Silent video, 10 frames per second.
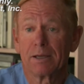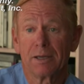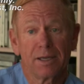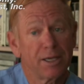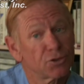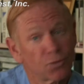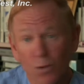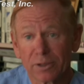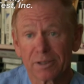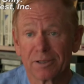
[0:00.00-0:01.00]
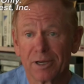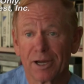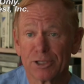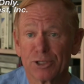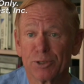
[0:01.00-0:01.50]
His fourth
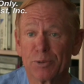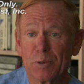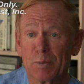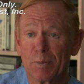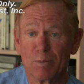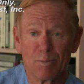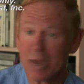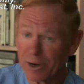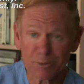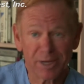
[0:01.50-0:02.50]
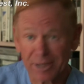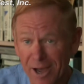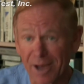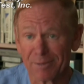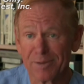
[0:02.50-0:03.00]
concussion may or may
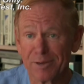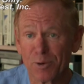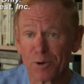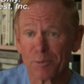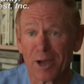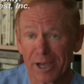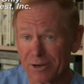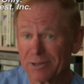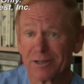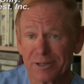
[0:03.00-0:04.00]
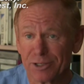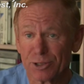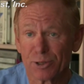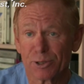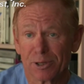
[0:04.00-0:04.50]
not be more minor than his
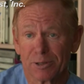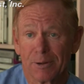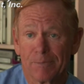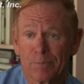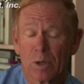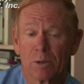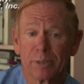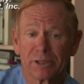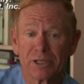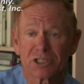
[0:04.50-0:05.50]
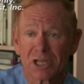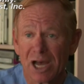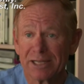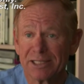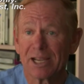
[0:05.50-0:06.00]
third. But
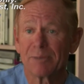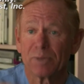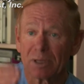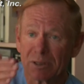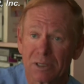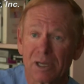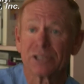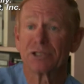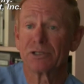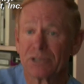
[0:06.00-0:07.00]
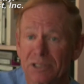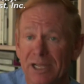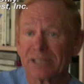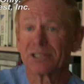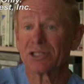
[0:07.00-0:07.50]
concept that concussions
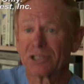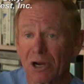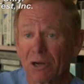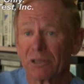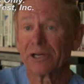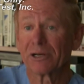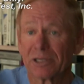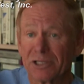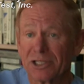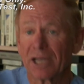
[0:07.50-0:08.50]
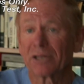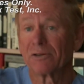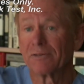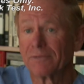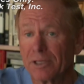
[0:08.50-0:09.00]
necessarily or
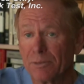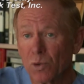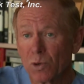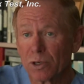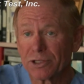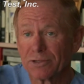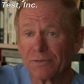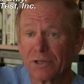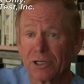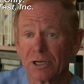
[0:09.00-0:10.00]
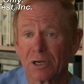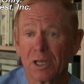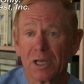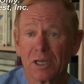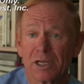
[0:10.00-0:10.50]
consecutively more severe
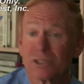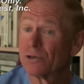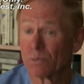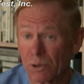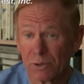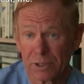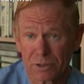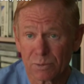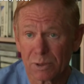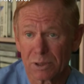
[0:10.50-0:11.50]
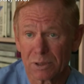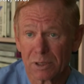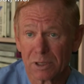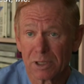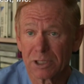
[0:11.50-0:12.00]
is an erroneous one.
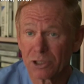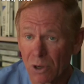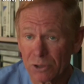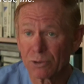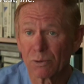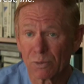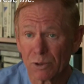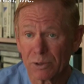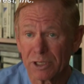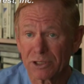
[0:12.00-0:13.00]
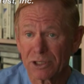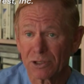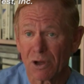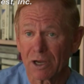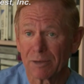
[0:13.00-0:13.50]
It's also erroneous to
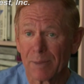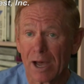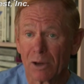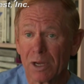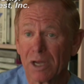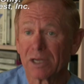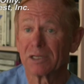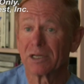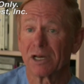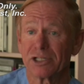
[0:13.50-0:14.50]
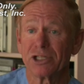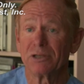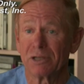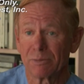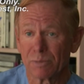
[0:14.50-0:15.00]
talk about
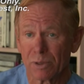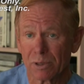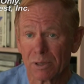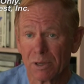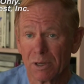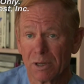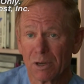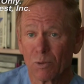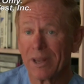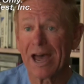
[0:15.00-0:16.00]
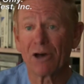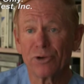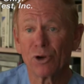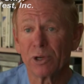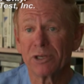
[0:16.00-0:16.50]
concussion number without
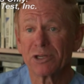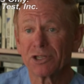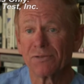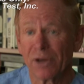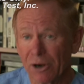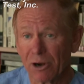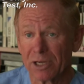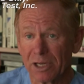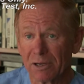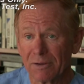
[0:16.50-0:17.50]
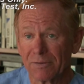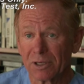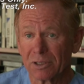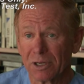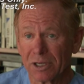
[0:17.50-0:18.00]
knowing the severity of the
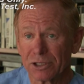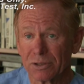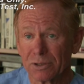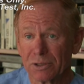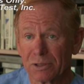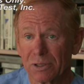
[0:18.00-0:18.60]
concussions.